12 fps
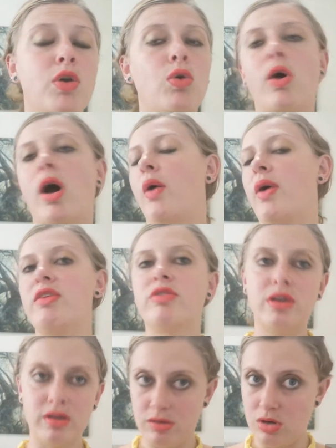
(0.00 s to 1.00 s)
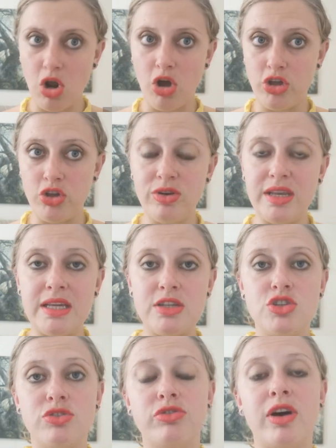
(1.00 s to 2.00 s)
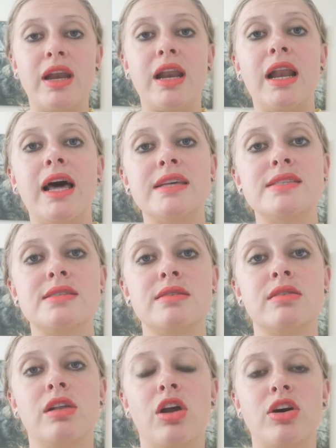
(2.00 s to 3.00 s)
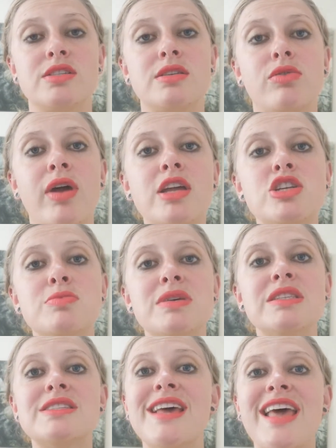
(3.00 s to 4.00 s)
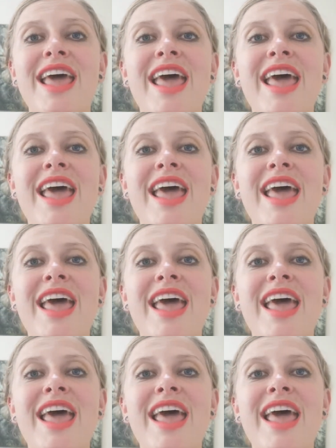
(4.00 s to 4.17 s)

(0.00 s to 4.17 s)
or however long you need to finalize the last arrangements,